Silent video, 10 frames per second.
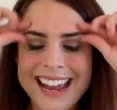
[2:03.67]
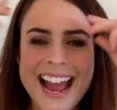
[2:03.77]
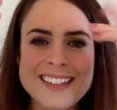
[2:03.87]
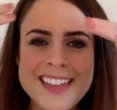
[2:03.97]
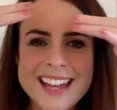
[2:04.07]

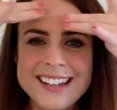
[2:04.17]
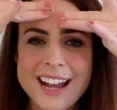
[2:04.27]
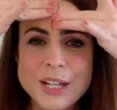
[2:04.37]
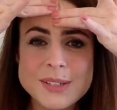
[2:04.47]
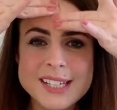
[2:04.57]
And then I
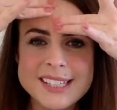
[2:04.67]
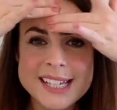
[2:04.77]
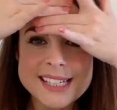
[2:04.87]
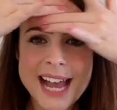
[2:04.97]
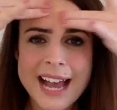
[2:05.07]
use a
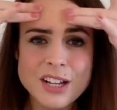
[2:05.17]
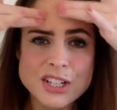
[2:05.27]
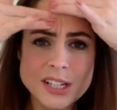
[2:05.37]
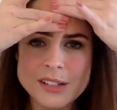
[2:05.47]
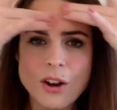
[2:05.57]
scissor
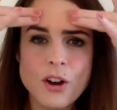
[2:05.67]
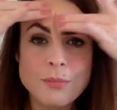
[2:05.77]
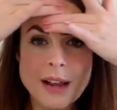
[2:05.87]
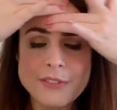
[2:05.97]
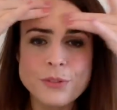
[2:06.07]
action on
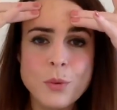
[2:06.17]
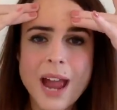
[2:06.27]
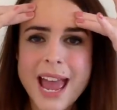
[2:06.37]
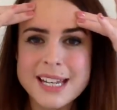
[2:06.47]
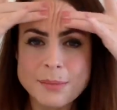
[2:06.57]
my
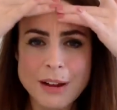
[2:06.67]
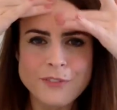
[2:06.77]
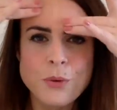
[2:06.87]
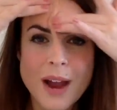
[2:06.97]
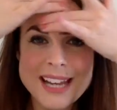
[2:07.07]
forehead. My
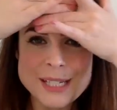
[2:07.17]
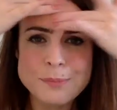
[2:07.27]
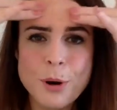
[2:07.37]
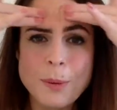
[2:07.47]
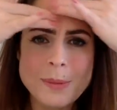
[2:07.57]
forehead is
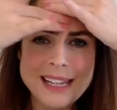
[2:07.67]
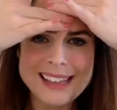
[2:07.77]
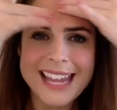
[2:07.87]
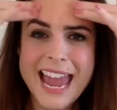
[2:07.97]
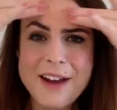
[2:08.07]
probably
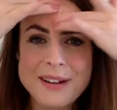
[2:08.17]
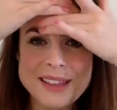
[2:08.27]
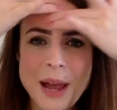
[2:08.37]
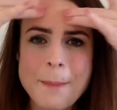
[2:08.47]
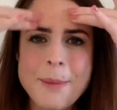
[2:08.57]
the area
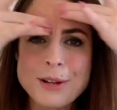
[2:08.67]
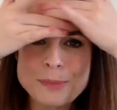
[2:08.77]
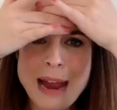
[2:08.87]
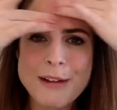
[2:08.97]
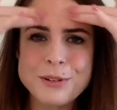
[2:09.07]
that I'm most
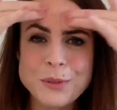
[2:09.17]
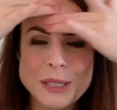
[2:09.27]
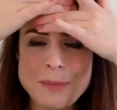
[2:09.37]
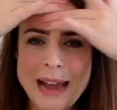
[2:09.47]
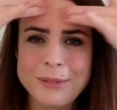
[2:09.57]

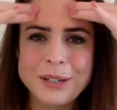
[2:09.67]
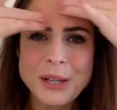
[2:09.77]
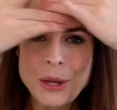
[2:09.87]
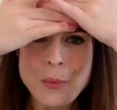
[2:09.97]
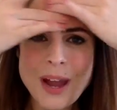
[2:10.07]
paranoid about
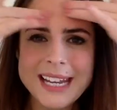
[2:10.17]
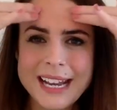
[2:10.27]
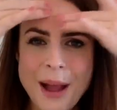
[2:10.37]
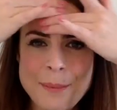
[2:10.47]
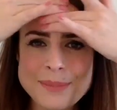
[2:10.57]
when it
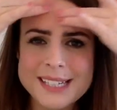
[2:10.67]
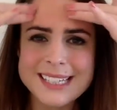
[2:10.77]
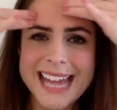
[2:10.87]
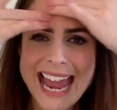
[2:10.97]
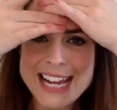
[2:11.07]
comes
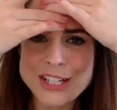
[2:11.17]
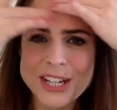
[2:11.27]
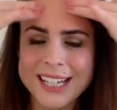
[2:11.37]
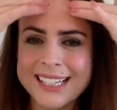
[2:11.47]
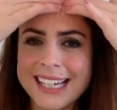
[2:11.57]
to
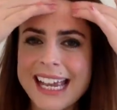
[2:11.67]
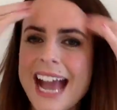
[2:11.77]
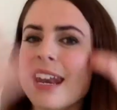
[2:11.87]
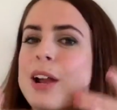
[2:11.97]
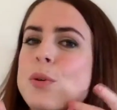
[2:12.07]
aging.
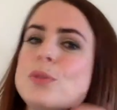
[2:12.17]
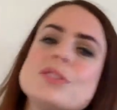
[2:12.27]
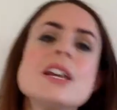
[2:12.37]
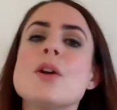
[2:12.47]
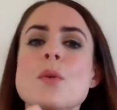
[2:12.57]
And I
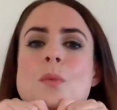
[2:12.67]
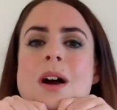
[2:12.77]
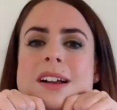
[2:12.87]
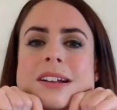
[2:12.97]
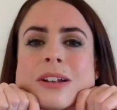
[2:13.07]
also
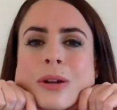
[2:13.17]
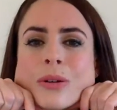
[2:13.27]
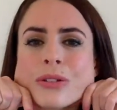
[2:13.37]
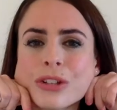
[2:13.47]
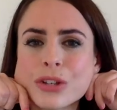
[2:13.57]
work
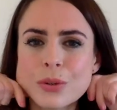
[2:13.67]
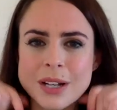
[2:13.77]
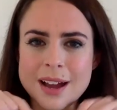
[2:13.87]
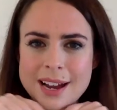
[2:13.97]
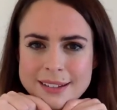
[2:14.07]
along the
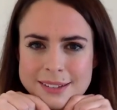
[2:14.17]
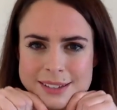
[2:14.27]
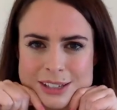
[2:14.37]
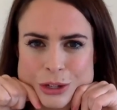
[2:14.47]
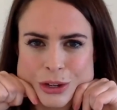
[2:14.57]
jawline.
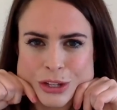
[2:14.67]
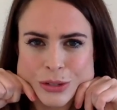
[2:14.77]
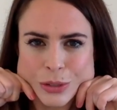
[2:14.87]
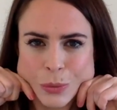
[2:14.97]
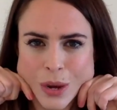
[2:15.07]
You can
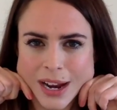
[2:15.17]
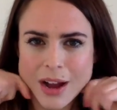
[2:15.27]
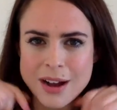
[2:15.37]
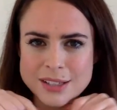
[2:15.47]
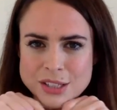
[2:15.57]
use quite
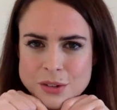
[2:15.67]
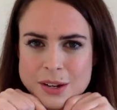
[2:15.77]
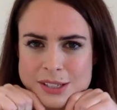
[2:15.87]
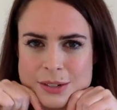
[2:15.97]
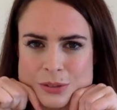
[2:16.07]
hard
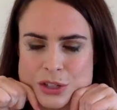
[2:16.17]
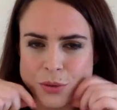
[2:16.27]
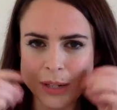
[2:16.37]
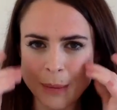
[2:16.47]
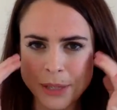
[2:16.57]
strokes along the
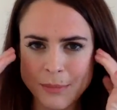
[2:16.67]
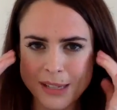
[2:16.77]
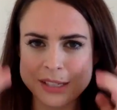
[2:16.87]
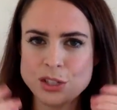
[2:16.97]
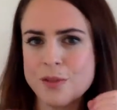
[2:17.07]
jawline, but you
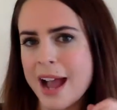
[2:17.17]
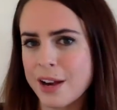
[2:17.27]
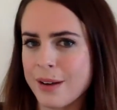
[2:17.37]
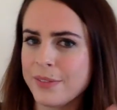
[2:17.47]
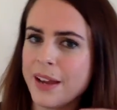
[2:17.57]
mustn't
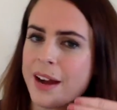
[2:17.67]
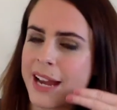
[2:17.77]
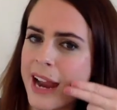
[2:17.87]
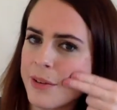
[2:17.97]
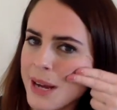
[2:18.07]
drag around the eye
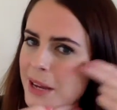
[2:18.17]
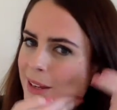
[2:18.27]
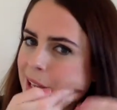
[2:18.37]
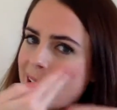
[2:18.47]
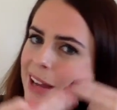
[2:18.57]
area.
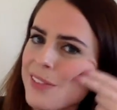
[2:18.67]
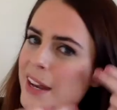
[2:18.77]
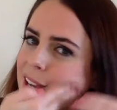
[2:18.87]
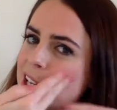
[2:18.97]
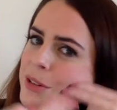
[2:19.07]
And
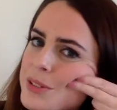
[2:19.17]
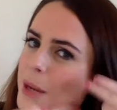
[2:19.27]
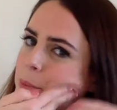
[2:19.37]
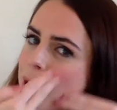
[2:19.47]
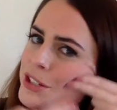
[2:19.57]
then I use
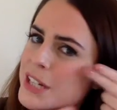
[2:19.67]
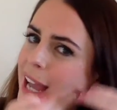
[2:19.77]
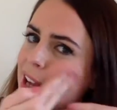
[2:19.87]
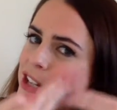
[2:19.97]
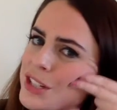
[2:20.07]
a
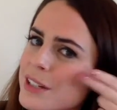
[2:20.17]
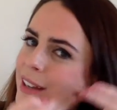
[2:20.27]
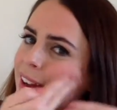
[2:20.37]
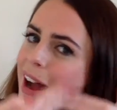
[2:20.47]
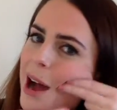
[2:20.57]
brushing action
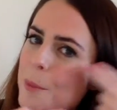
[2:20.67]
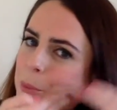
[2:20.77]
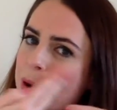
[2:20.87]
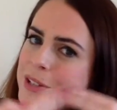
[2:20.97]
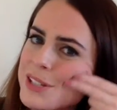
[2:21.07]

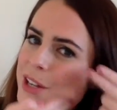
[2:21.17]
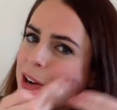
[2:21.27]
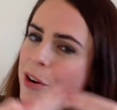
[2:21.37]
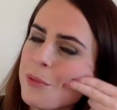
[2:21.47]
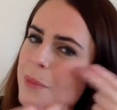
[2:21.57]
upwards
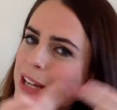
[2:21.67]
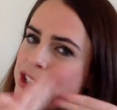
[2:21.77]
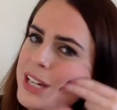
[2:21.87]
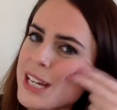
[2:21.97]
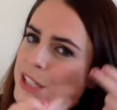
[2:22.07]
on my
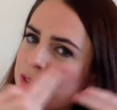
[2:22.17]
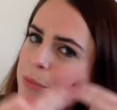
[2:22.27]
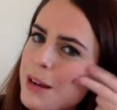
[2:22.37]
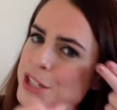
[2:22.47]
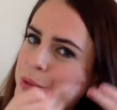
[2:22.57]
cheeks from
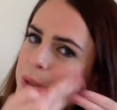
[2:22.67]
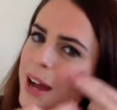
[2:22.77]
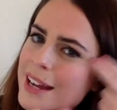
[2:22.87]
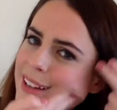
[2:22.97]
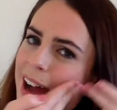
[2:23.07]
my
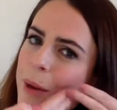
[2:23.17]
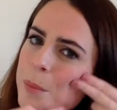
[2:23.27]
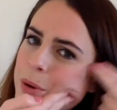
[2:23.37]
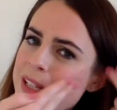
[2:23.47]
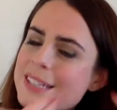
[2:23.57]
jawline
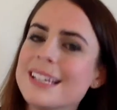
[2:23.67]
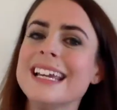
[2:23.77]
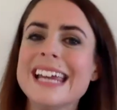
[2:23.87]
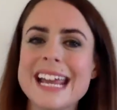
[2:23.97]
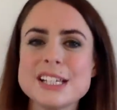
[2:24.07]
upwards.
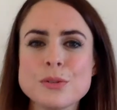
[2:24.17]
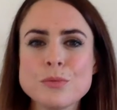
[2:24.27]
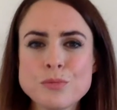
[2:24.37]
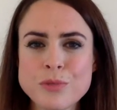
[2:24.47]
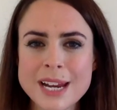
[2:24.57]
It's a
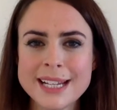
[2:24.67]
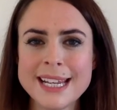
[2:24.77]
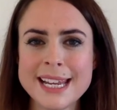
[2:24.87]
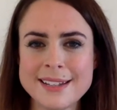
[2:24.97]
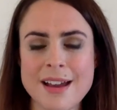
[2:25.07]

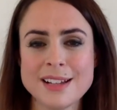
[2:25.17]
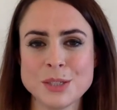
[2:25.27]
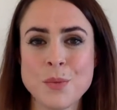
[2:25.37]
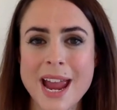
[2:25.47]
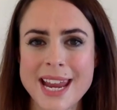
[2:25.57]
really
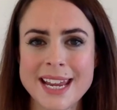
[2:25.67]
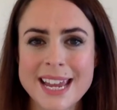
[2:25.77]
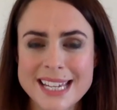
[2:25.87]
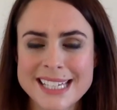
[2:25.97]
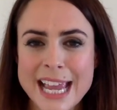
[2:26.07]
nice way
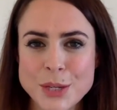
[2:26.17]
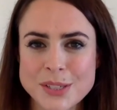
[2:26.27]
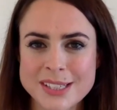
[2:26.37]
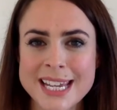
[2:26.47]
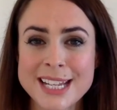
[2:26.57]
to get your
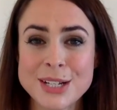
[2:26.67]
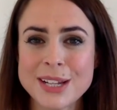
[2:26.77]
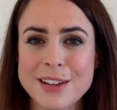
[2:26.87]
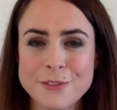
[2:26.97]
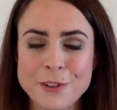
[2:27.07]
skin
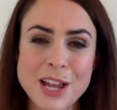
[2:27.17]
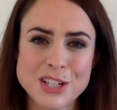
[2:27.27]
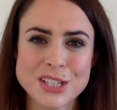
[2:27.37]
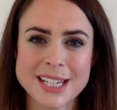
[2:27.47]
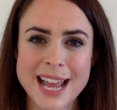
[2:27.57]
looking
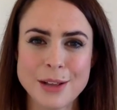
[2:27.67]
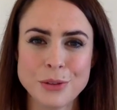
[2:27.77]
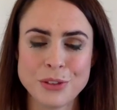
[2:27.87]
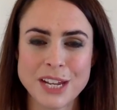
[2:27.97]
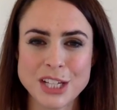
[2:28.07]
flushed and
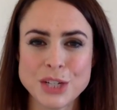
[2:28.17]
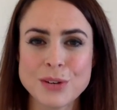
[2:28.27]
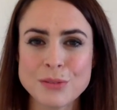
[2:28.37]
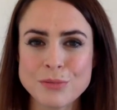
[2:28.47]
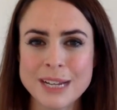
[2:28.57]
healthy, and you
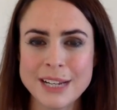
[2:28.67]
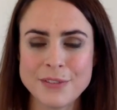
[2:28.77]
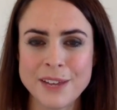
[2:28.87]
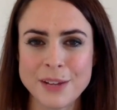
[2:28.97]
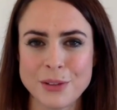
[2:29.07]
can really
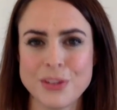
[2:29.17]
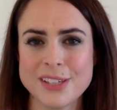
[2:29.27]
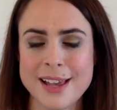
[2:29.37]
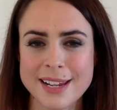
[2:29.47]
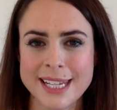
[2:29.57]
feel the
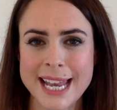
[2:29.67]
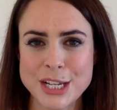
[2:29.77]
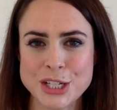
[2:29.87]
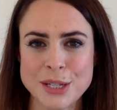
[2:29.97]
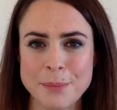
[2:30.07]

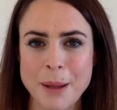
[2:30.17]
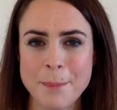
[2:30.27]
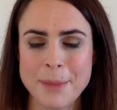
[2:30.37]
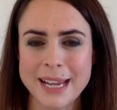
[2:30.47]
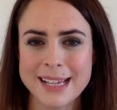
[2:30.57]
circulation
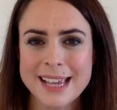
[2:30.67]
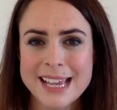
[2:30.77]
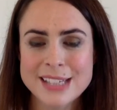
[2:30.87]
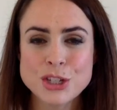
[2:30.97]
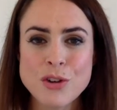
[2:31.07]
pumping.
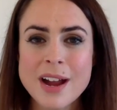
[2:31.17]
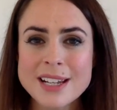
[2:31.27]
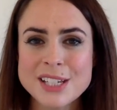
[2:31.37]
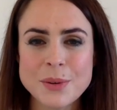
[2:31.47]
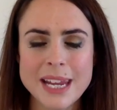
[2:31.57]
So try
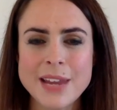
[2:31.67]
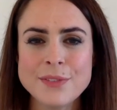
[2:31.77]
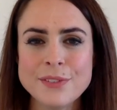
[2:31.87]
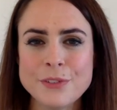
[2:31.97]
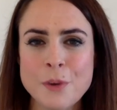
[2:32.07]
and do it
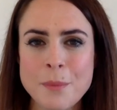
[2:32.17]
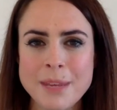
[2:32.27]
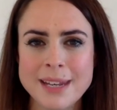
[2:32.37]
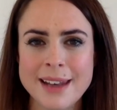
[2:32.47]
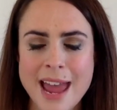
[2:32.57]
even for a
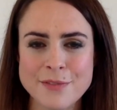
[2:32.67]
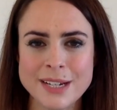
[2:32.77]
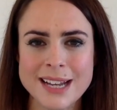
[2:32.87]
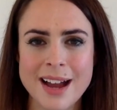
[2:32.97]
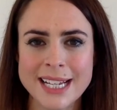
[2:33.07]
minute every
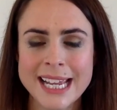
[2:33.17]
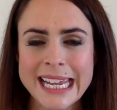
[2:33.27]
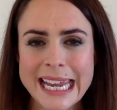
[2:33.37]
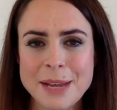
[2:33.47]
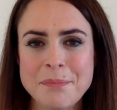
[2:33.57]
night.
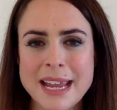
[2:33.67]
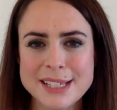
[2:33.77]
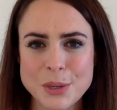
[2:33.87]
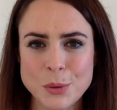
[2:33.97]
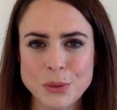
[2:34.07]
It
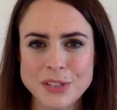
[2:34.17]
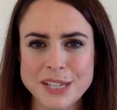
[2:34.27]
makes all the